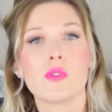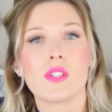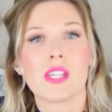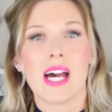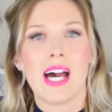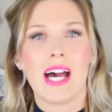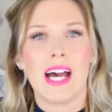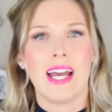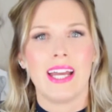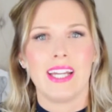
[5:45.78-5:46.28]

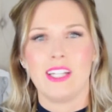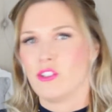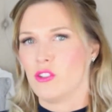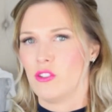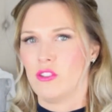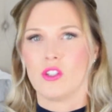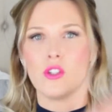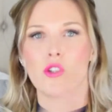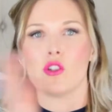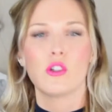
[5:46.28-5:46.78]
day,
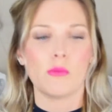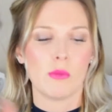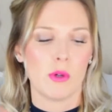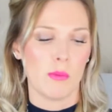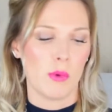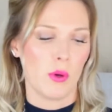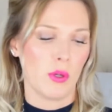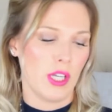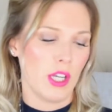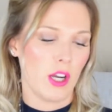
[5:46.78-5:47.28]
just a normal
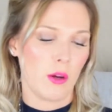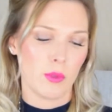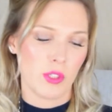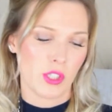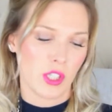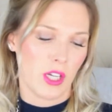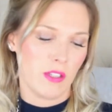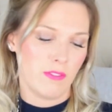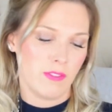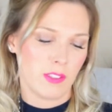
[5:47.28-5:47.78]
morning, I
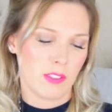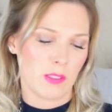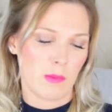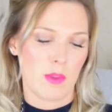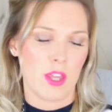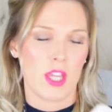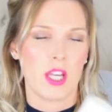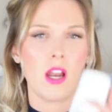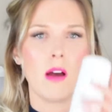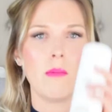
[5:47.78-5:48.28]
would go for
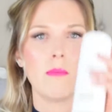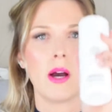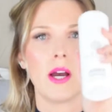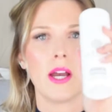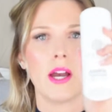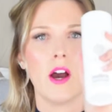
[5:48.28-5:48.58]
something like my